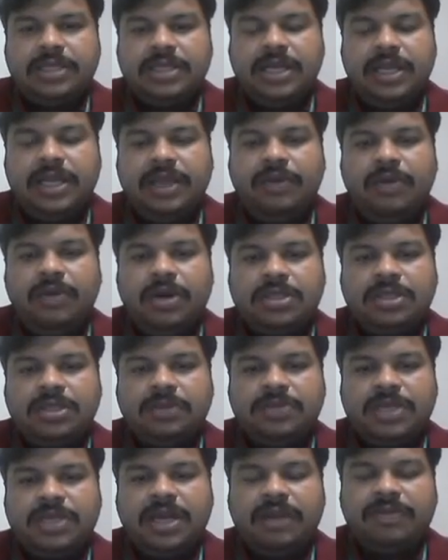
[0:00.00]
and he wants
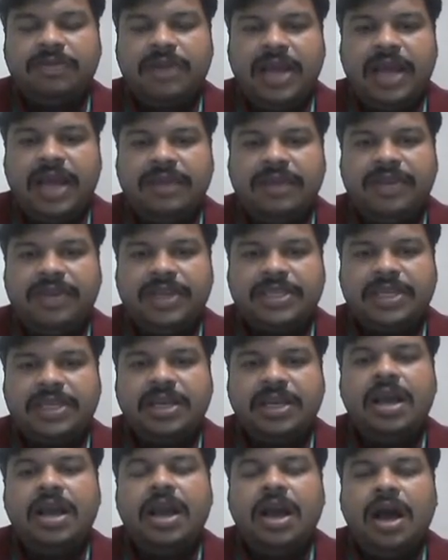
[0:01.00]
some set of clarification,
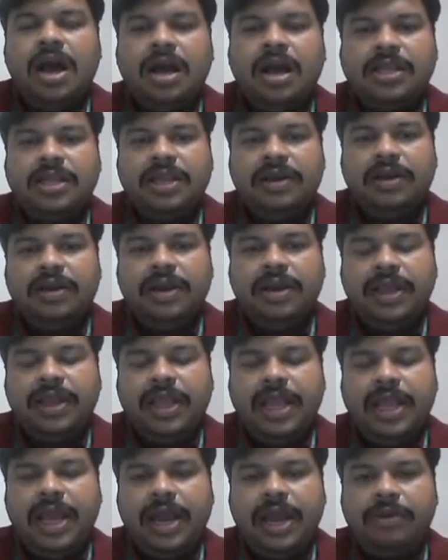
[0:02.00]
or
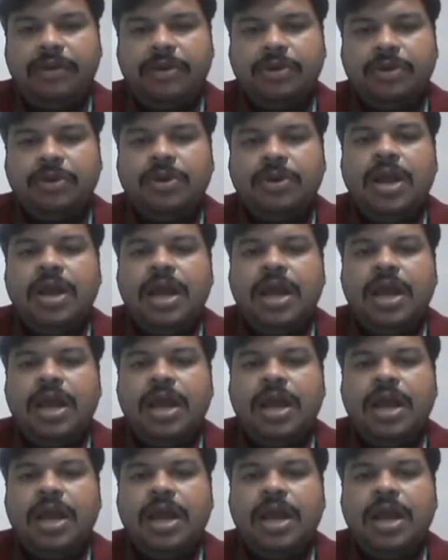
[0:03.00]
he have to